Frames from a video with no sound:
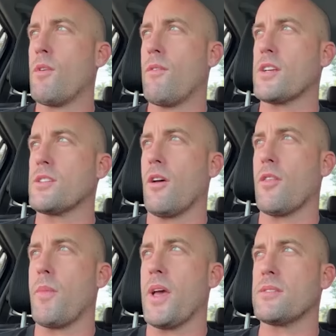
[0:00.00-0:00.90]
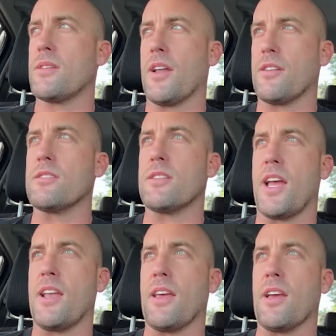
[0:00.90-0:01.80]
we've actually got the best
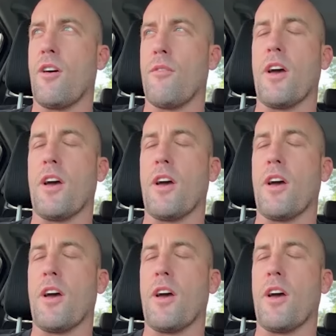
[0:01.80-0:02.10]
understanding of